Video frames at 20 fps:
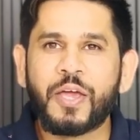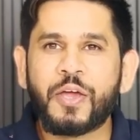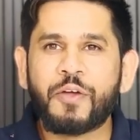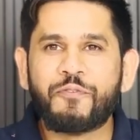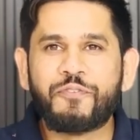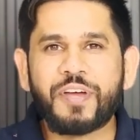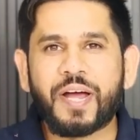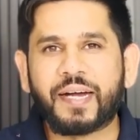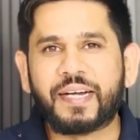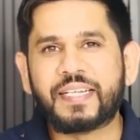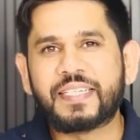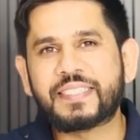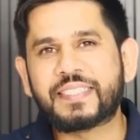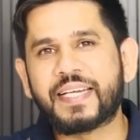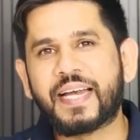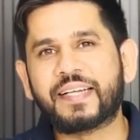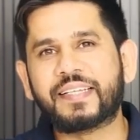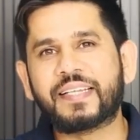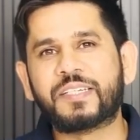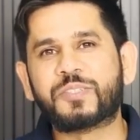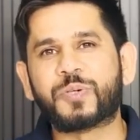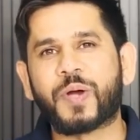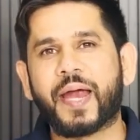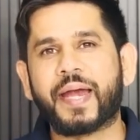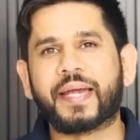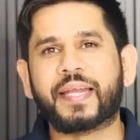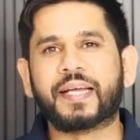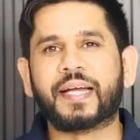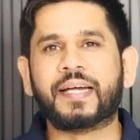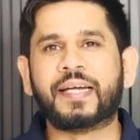We understand that
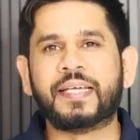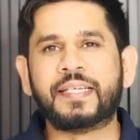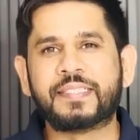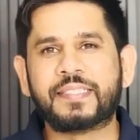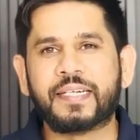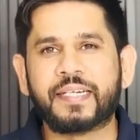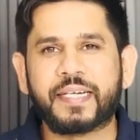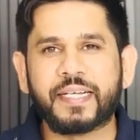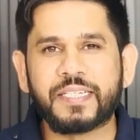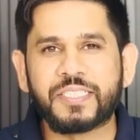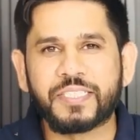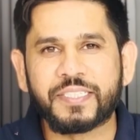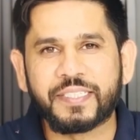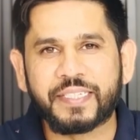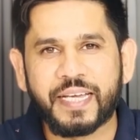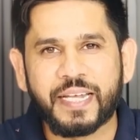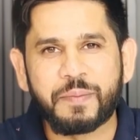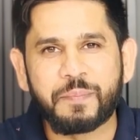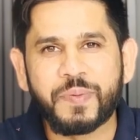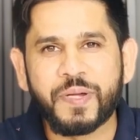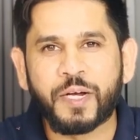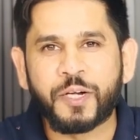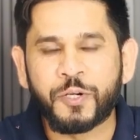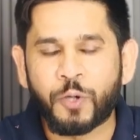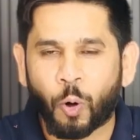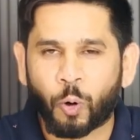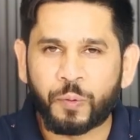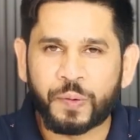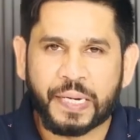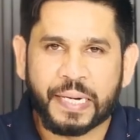writing a dissertation can be a
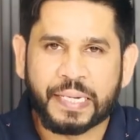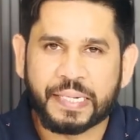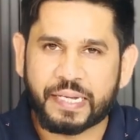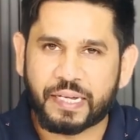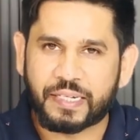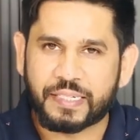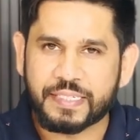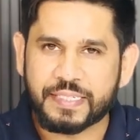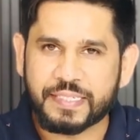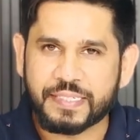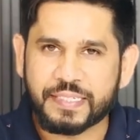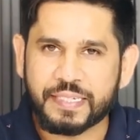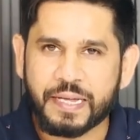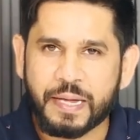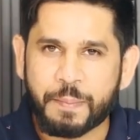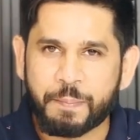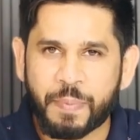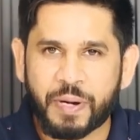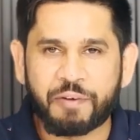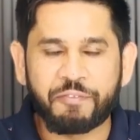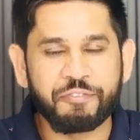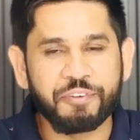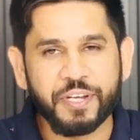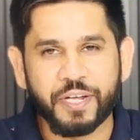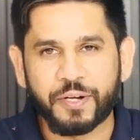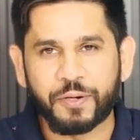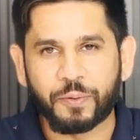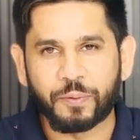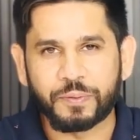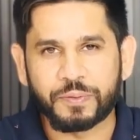daunting task, but fear
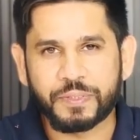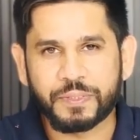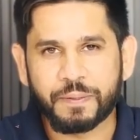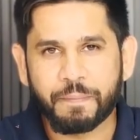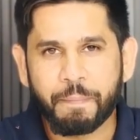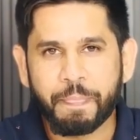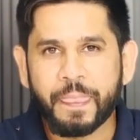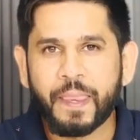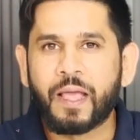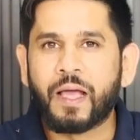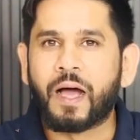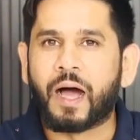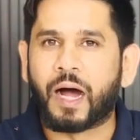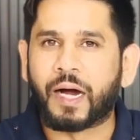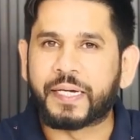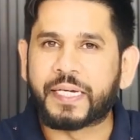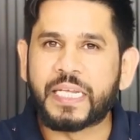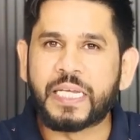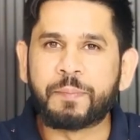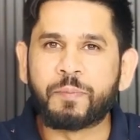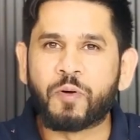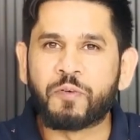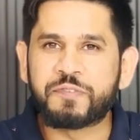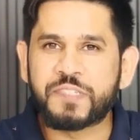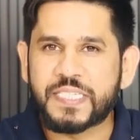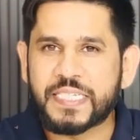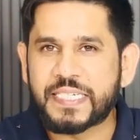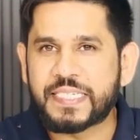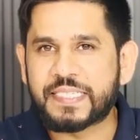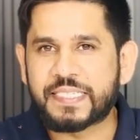not. Our team of
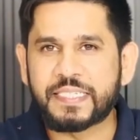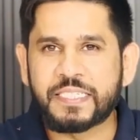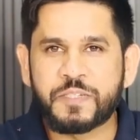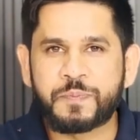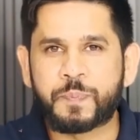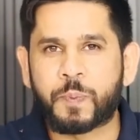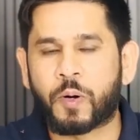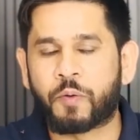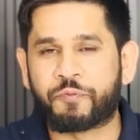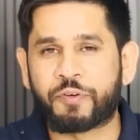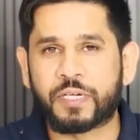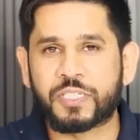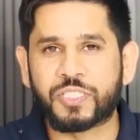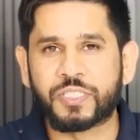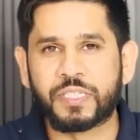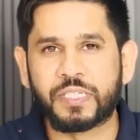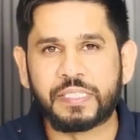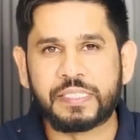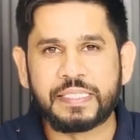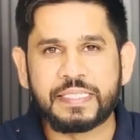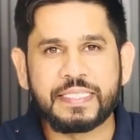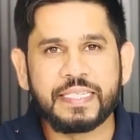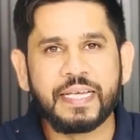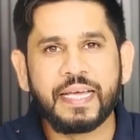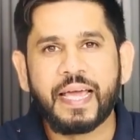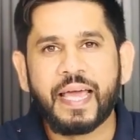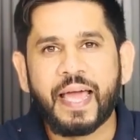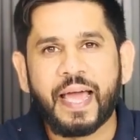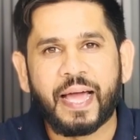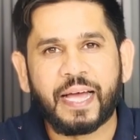seasoned professionals
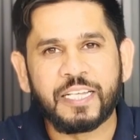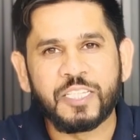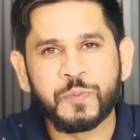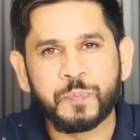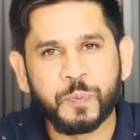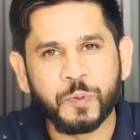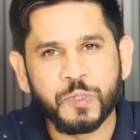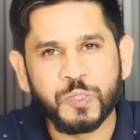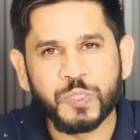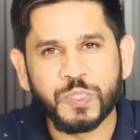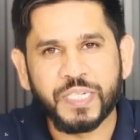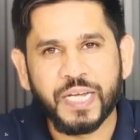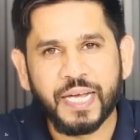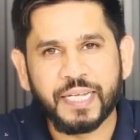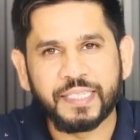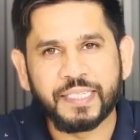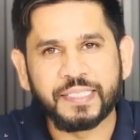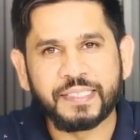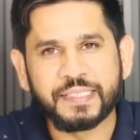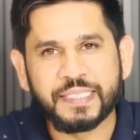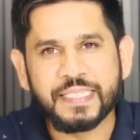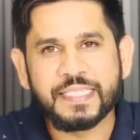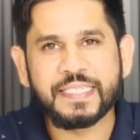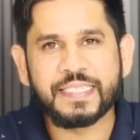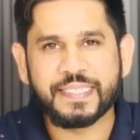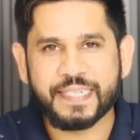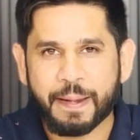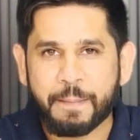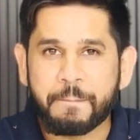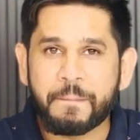has put together this
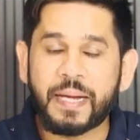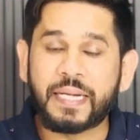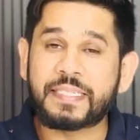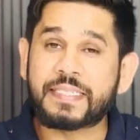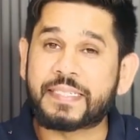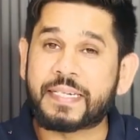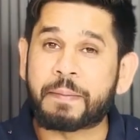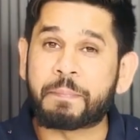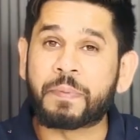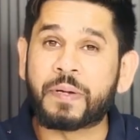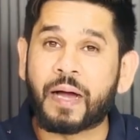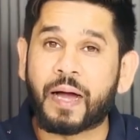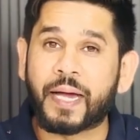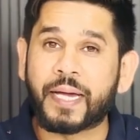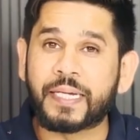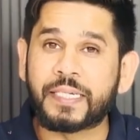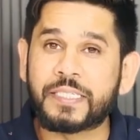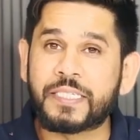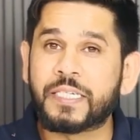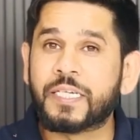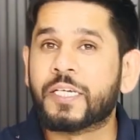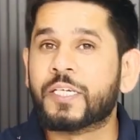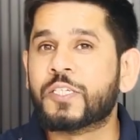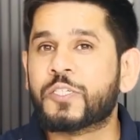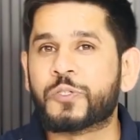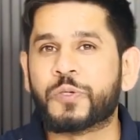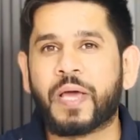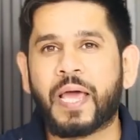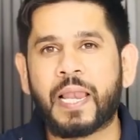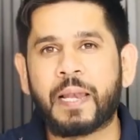step-by-step guide
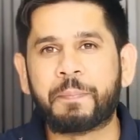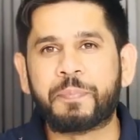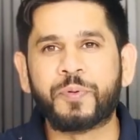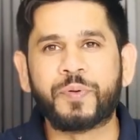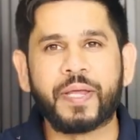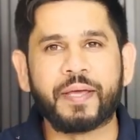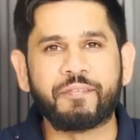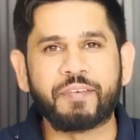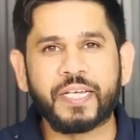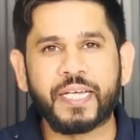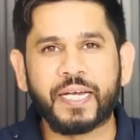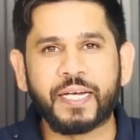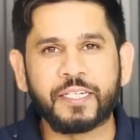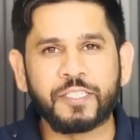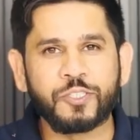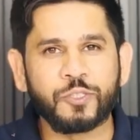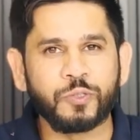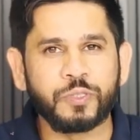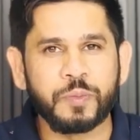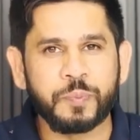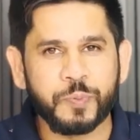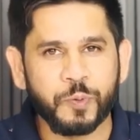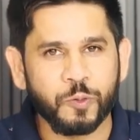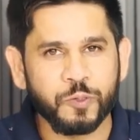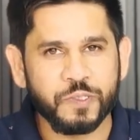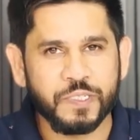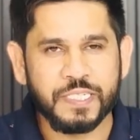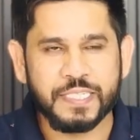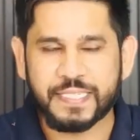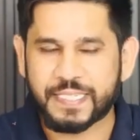to help you navigate through the
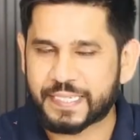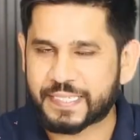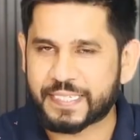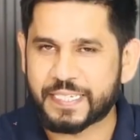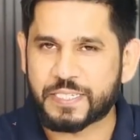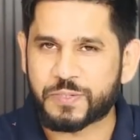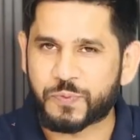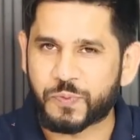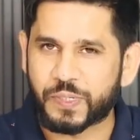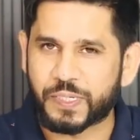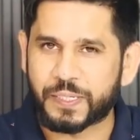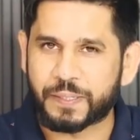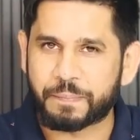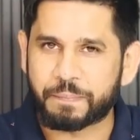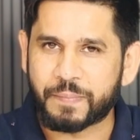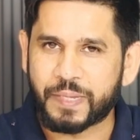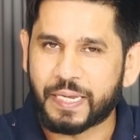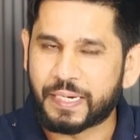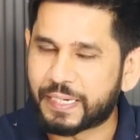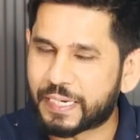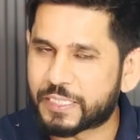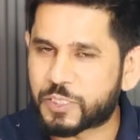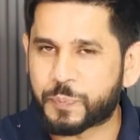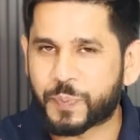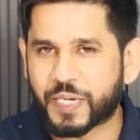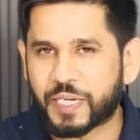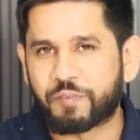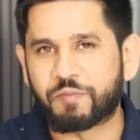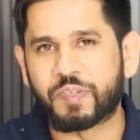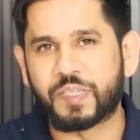process successfully. Let's
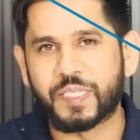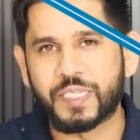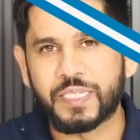begin with